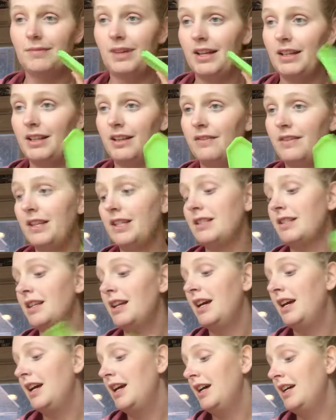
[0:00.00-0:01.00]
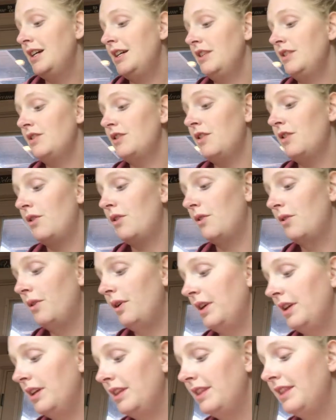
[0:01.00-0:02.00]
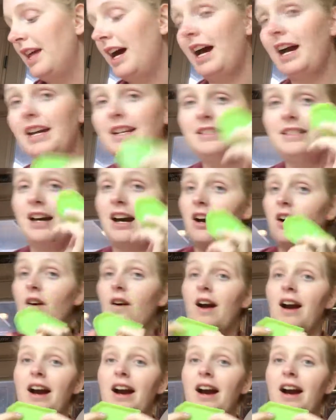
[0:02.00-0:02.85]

I love these. So that is how